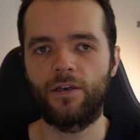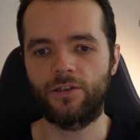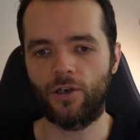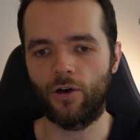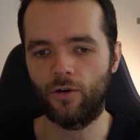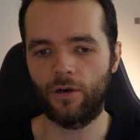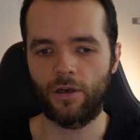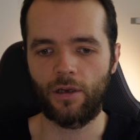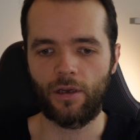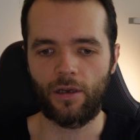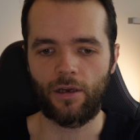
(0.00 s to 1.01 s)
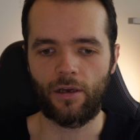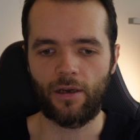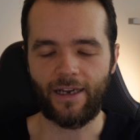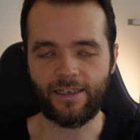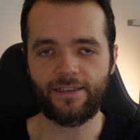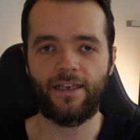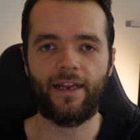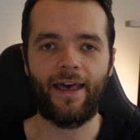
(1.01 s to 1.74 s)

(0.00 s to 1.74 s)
So, as I said,